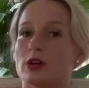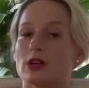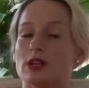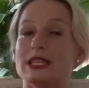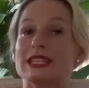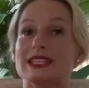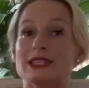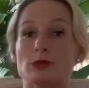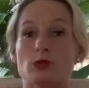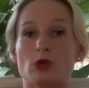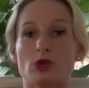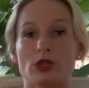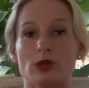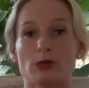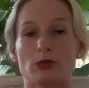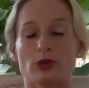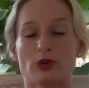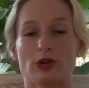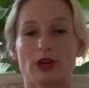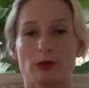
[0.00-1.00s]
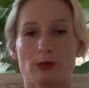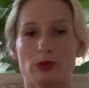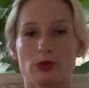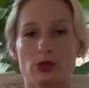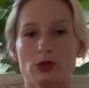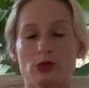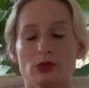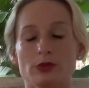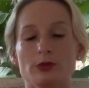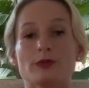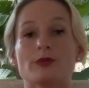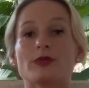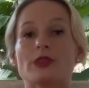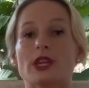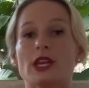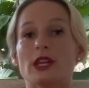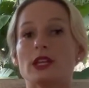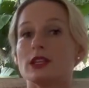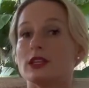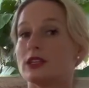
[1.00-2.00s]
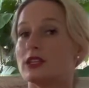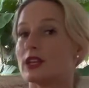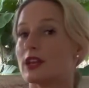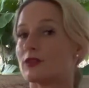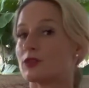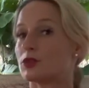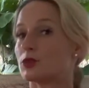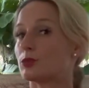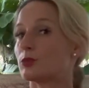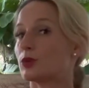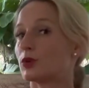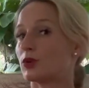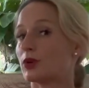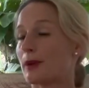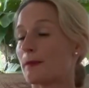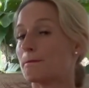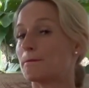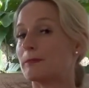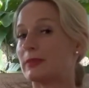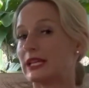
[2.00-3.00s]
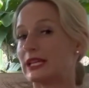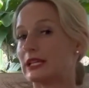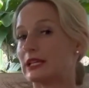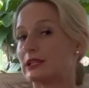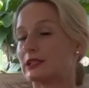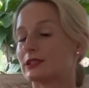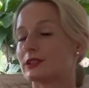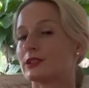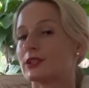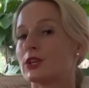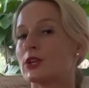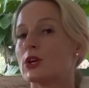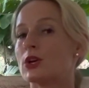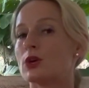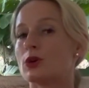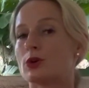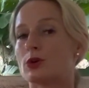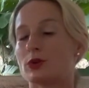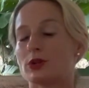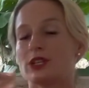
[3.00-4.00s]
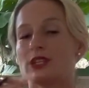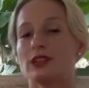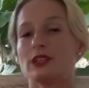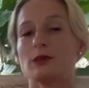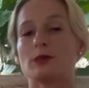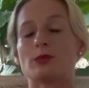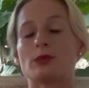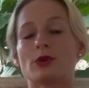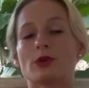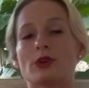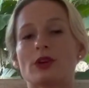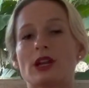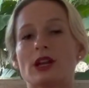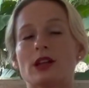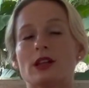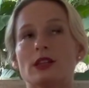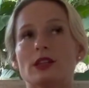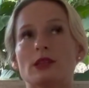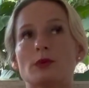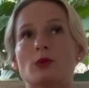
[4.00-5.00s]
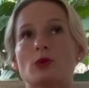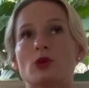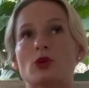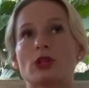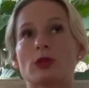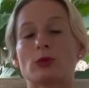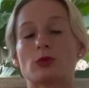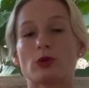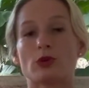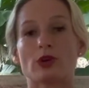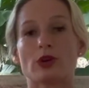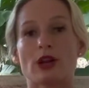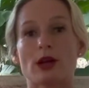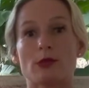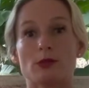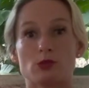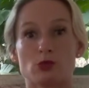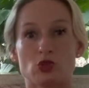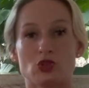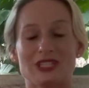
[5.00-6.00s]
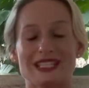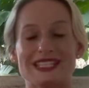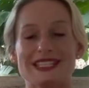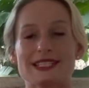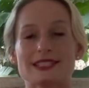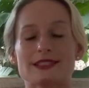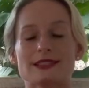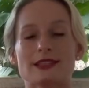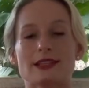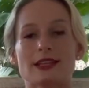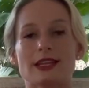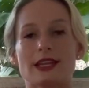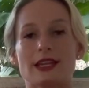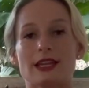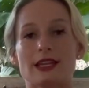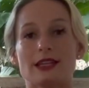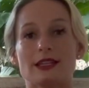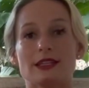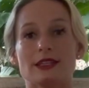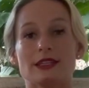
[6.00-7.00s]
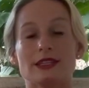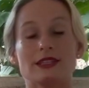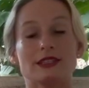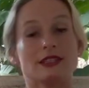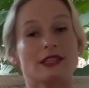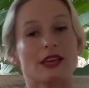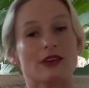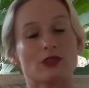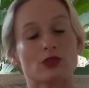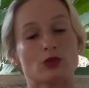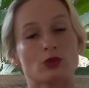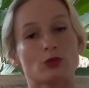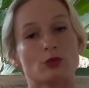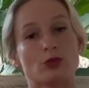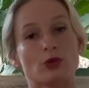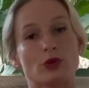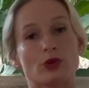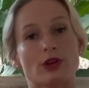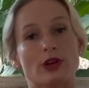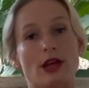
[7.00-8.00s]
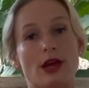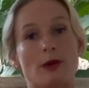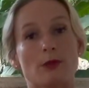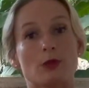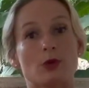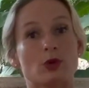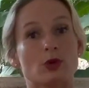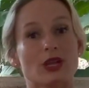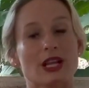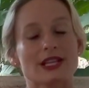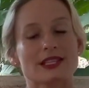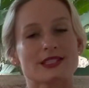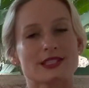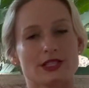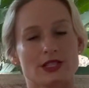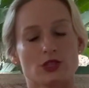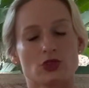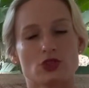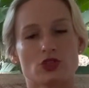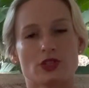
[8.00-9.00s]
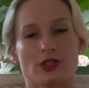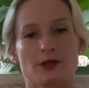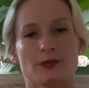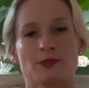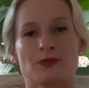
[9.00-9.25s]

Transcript: in the morning program Pure, and in the afternoon program Being, or in the morning program Release, and in the afternoon program Relaxation.